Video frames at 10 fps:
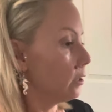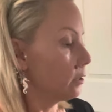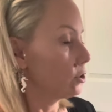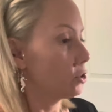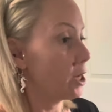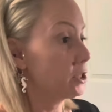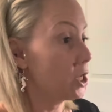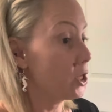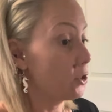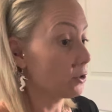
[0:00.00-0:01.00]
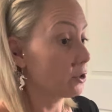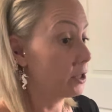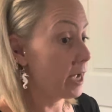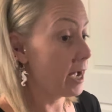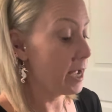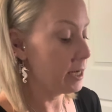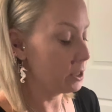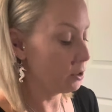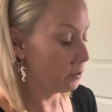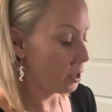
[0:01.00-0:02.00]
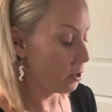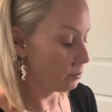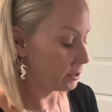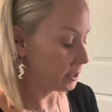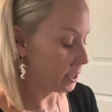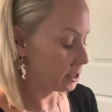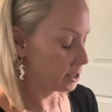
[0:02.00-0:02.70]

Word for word: trusting your gut and your gnosis,